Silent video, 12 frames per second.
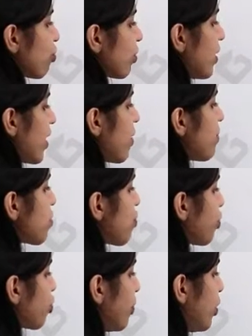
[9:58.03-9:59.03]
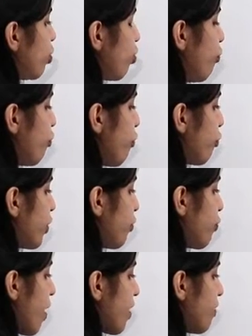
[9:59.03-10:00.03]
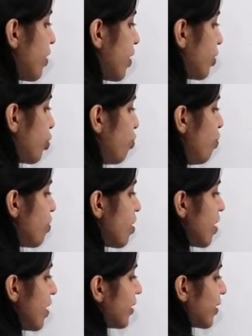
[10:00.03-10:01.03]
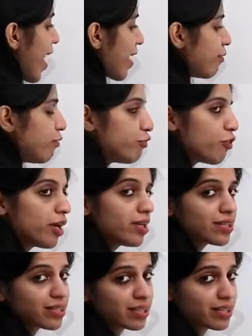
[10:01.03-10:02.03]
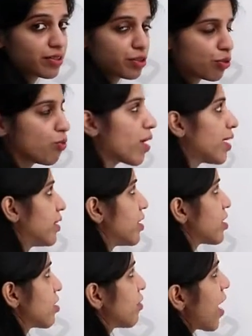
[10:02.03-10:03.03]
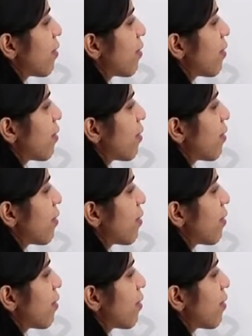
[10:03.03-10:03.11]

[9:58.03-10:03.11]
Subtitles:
total time is going to be 255 into time for true condition.